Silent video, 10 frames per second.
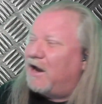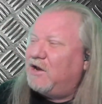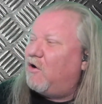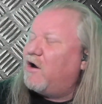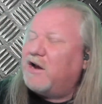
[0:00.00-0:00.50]

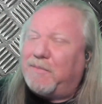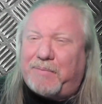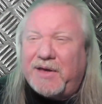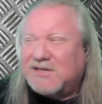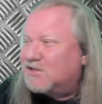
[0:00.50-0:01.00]
know I'm gonna
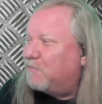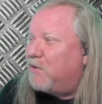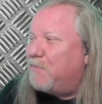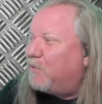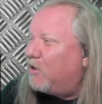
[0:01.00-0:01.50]
piss some
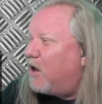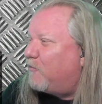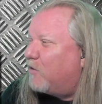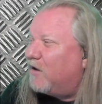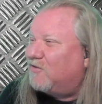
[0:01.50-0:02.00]
people
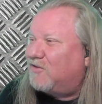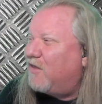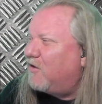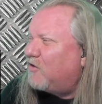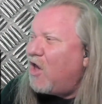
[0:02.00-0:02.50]
off when I
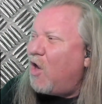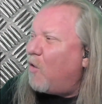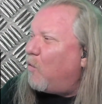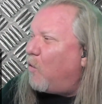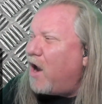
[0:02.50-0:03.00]
say this.
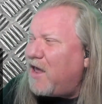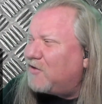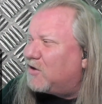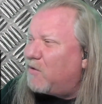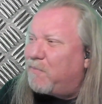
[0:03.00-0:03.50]
What
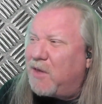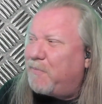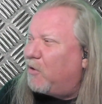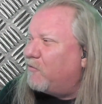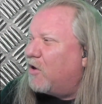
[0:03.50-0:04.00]
is it with
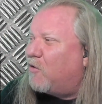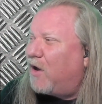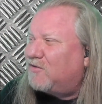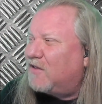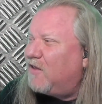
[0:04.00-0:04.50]
people
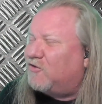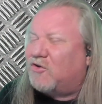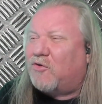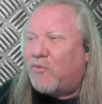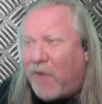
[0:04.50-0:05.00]
requesting these
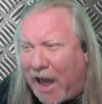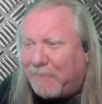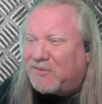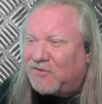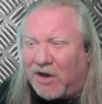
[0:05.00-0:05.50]

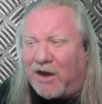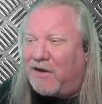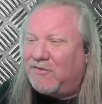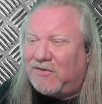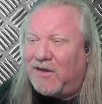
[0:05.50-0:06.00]
crap
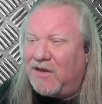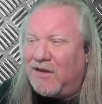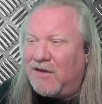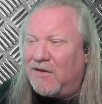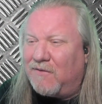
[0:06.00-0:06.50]
songs
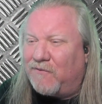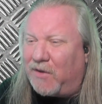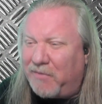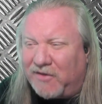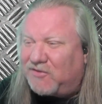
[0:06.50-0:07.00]

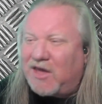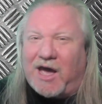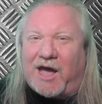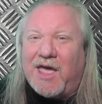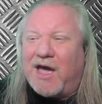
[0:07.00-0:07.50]
from this
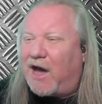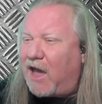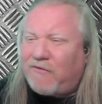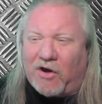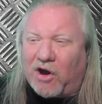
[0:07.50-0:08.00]
guy?
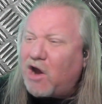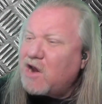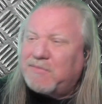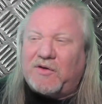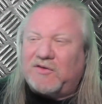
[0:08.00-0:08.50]
I've heard
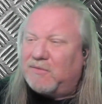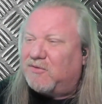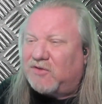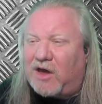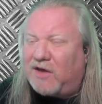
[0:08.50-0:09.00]
him do some
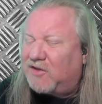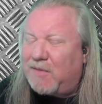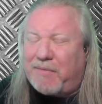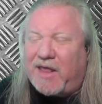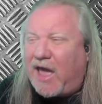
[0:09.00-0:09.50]
songs that
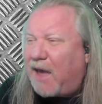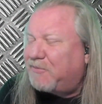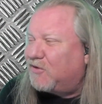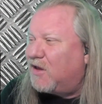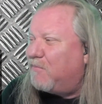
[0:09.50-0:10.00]
have been
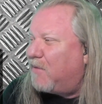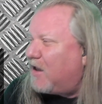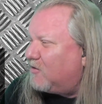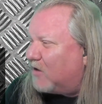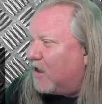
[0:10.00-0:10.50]
absolutely
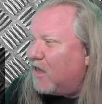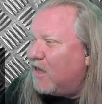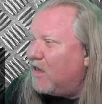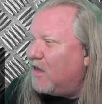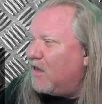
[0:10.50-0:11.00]
amazing.
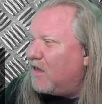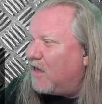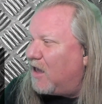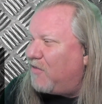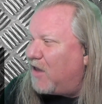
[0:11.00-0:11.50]

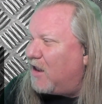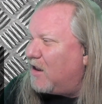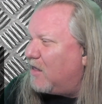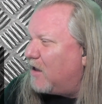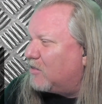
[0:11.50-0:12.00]
And then,
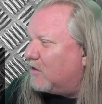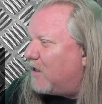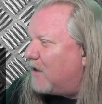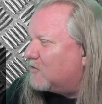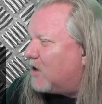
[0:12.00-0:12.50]
like, the
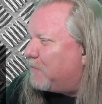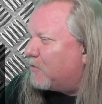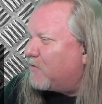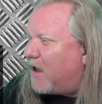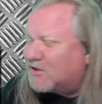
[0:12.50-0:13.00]
last
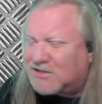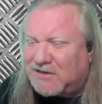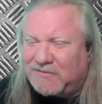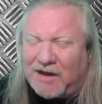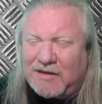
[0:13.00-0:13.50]
couple of reactions
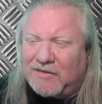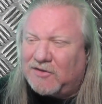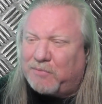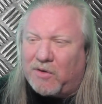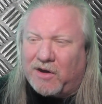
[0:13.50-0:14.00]
I've done to
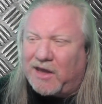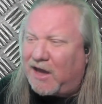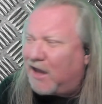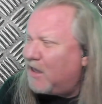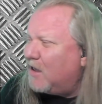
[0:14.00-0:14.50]
this poor
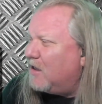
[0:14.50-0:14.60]
guy,